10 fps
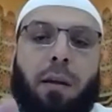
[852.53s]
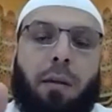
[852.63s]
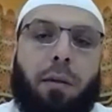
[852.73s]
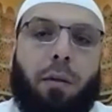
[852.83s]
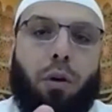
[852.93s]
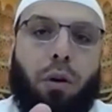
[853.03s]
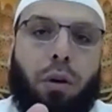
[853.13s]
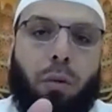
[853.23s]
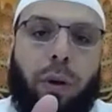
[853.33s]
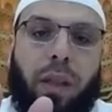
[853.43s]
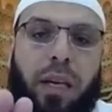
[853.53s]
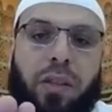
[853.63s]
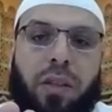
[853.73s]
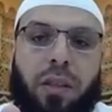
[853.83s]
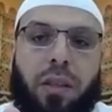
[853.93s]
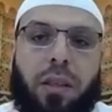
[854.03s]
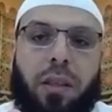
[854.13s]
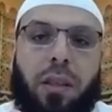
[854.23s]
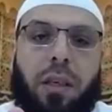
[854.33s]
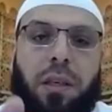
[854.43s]
Dhuhr with Asr
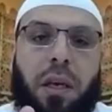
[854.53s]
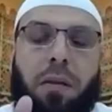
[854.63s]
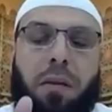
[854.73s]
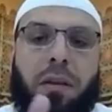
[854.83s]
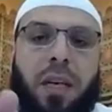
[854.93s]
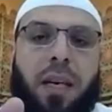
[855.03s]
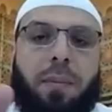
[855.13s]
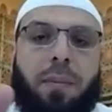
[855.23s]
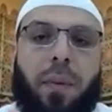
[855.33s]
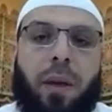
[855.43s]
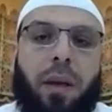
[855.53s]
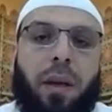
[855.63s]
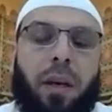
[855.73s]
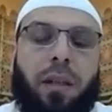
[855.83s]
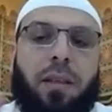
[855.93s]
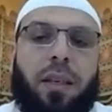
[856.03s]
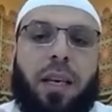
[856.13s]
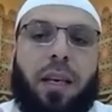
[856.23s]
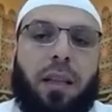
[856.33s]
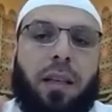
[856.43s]
in either time, in
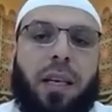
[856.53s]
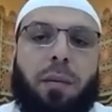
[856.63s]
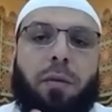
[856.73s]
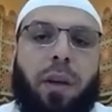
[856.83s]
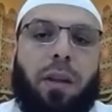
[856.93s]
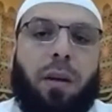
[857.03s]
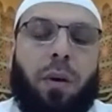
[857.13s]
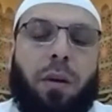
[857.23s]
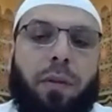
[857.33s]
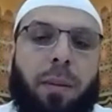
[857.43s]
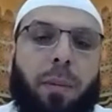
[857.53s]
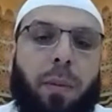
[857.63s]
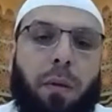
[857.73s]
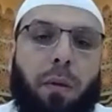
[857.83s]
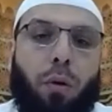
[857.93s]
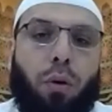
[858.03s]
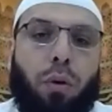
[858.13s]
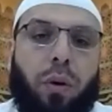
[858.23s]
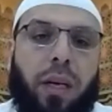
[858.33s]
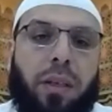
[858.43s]
the time of either one of them, Dhuhr
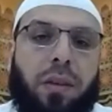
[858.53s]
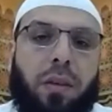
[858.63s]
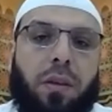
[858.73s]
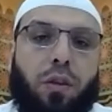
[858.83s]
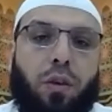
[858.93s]
or Asr.